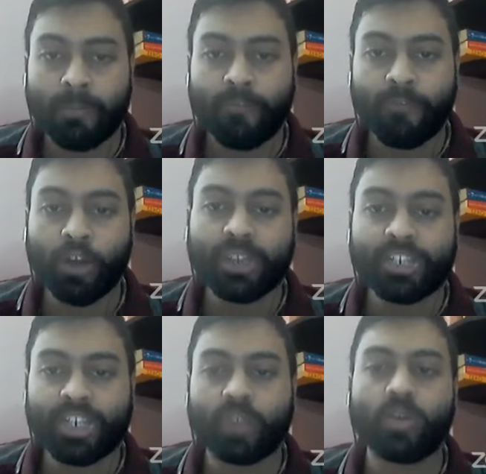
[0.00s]
for the
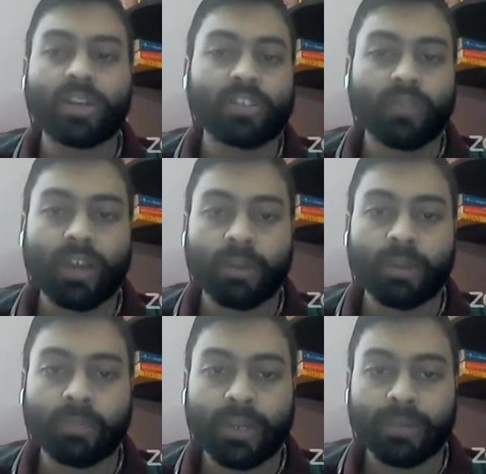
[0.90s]
shareholders of the
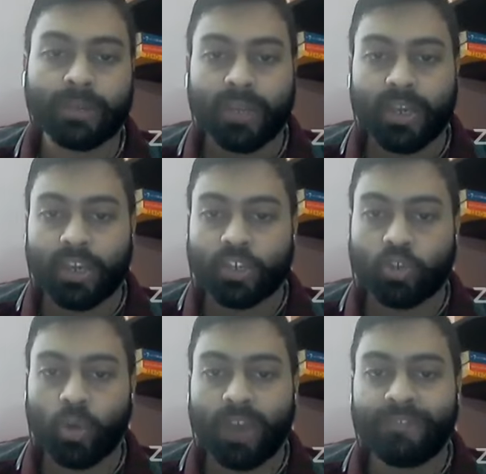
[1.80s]
company.
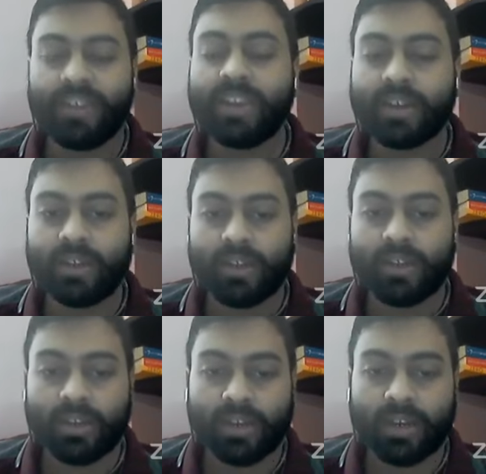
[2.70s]
So every
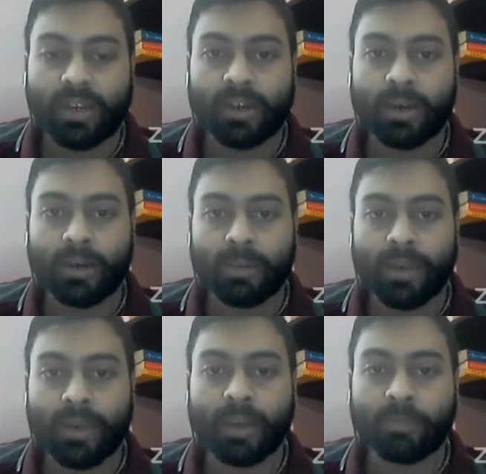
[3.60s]
year
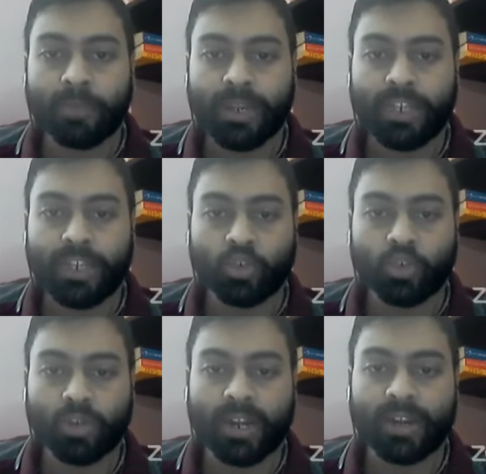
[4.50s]
a company
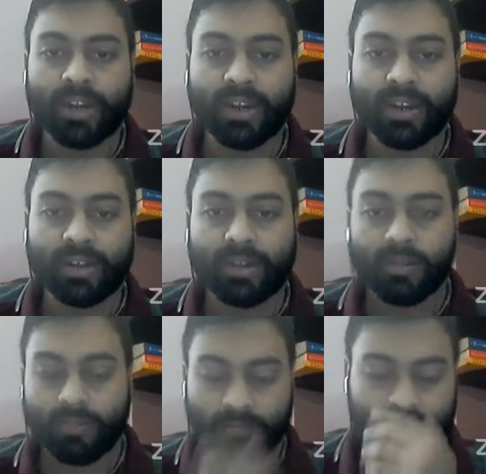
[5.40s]
should conduct
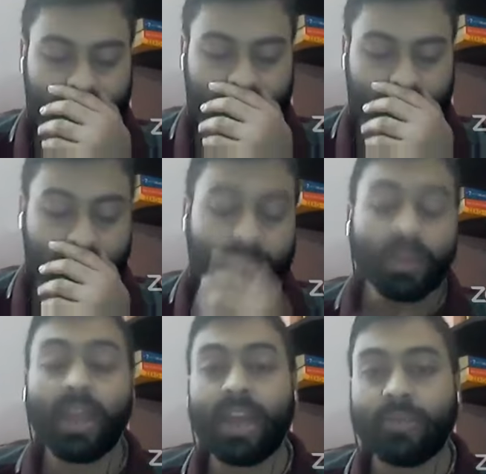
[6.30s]

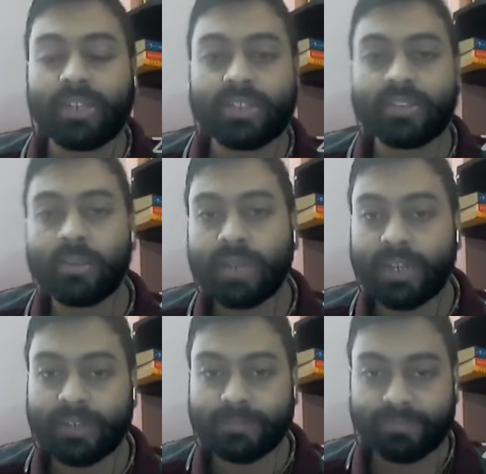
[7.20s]
annual general
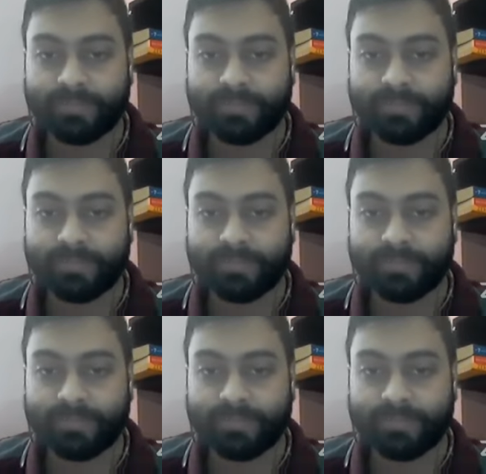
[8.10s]
meeting.